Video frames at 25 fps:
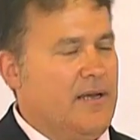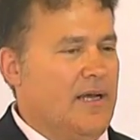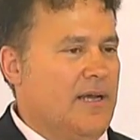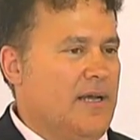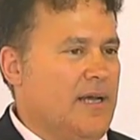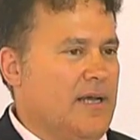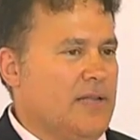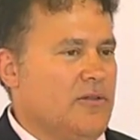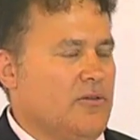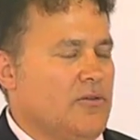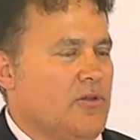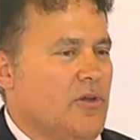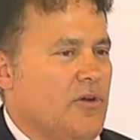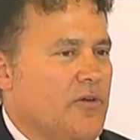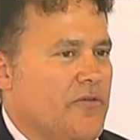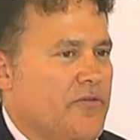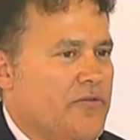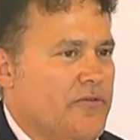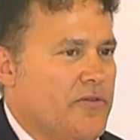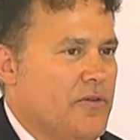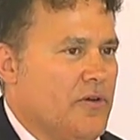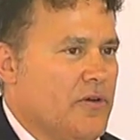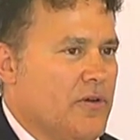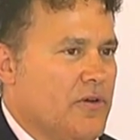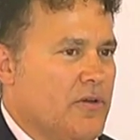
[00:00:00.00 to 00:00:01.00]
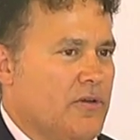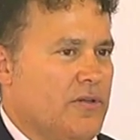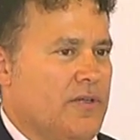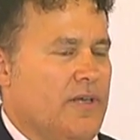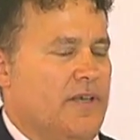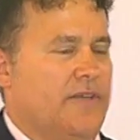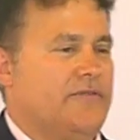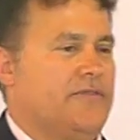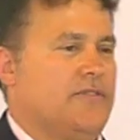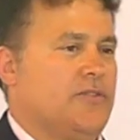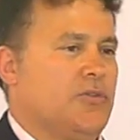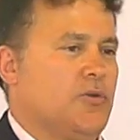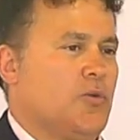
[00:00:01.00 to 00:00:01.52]
I don't know if
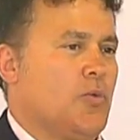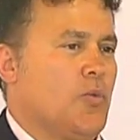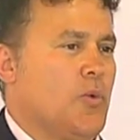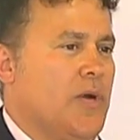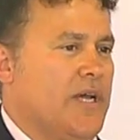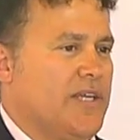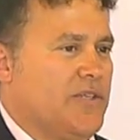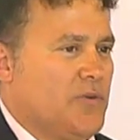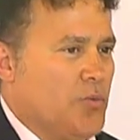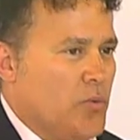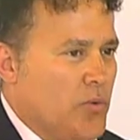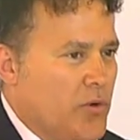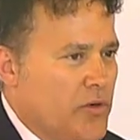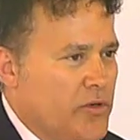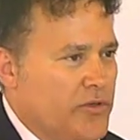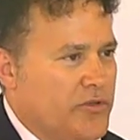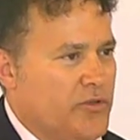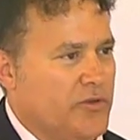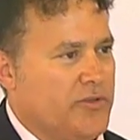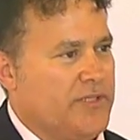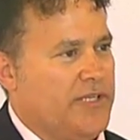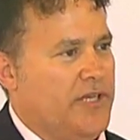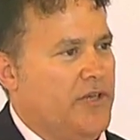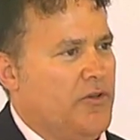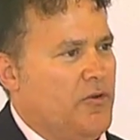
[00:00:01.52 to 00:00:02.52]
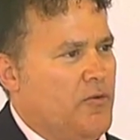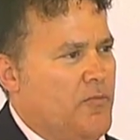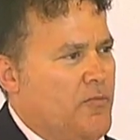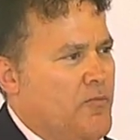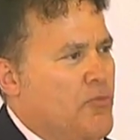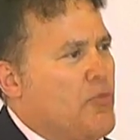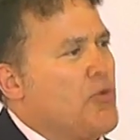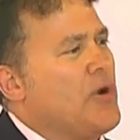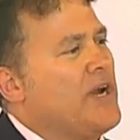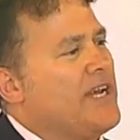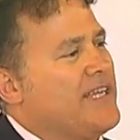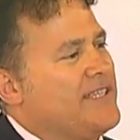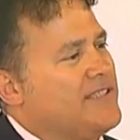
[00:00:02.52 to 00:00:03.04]
it's the right word to say you're a
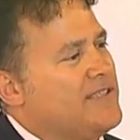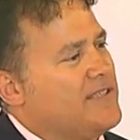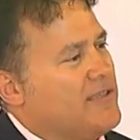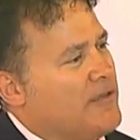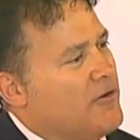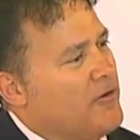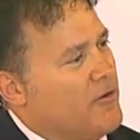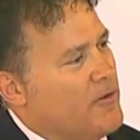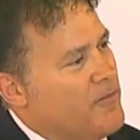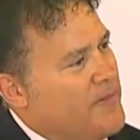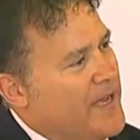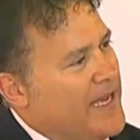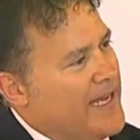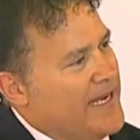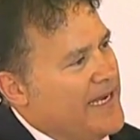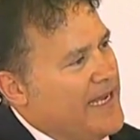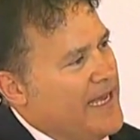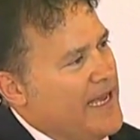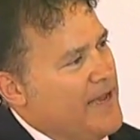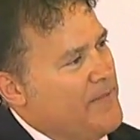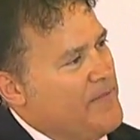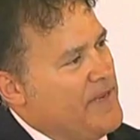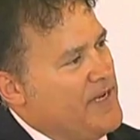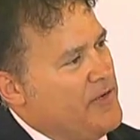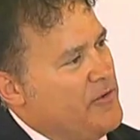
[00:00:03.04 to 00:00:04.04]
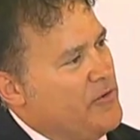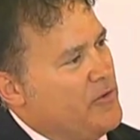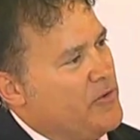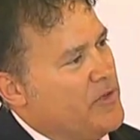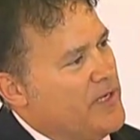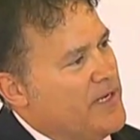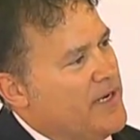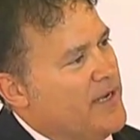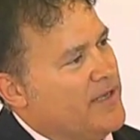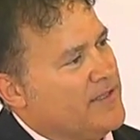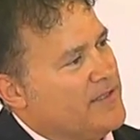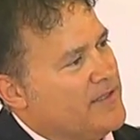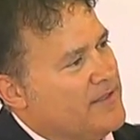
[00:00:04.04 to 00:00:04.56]
practical man. I mean, you're
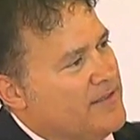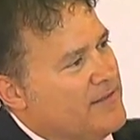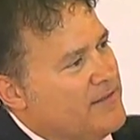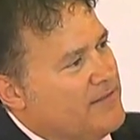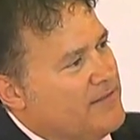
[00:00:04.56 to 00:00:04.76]
not